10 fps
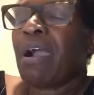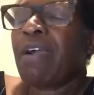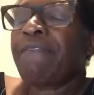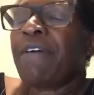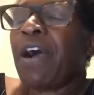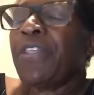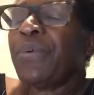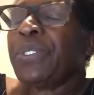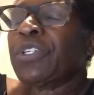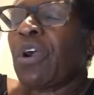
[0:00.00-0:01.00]
Our
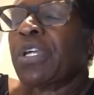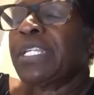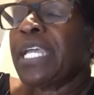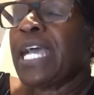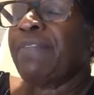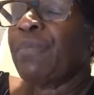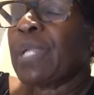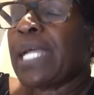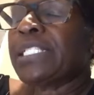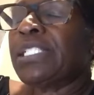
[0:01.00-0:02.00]
Father, which art in heaven,
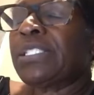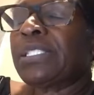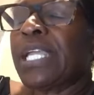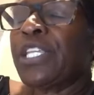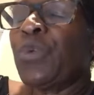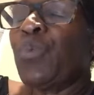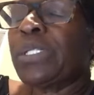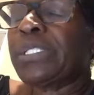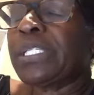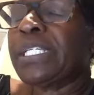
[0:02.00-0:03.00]
we'd like to just thank you
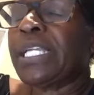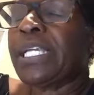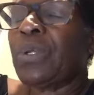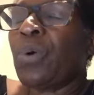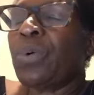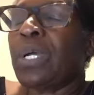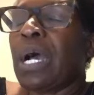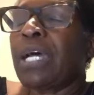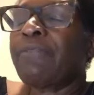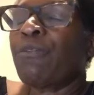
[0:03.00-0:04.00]
once again, O
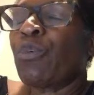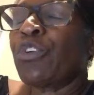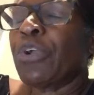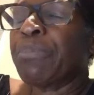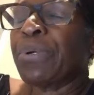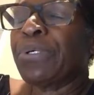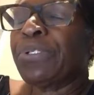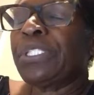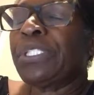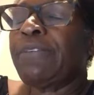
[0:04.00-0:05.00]
God, for your
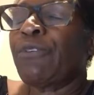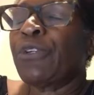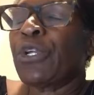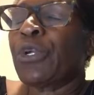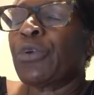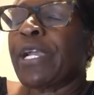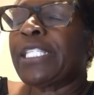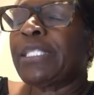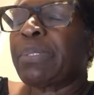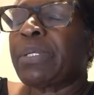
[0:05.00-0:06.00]
mercy, for your
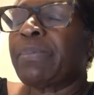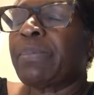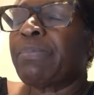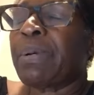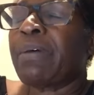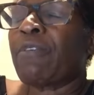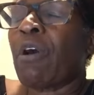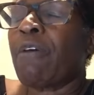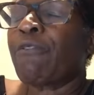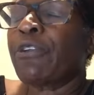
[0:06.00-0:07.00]
grace, but above
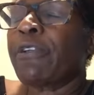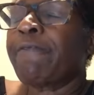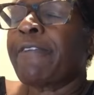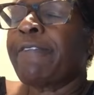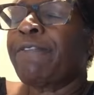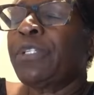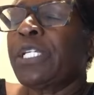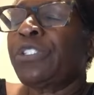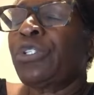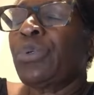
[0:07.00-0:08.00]
all, for your
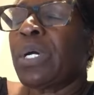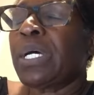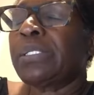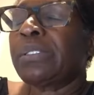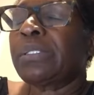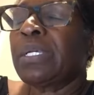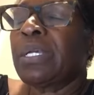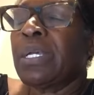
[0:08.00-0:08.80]
faithfulness to us.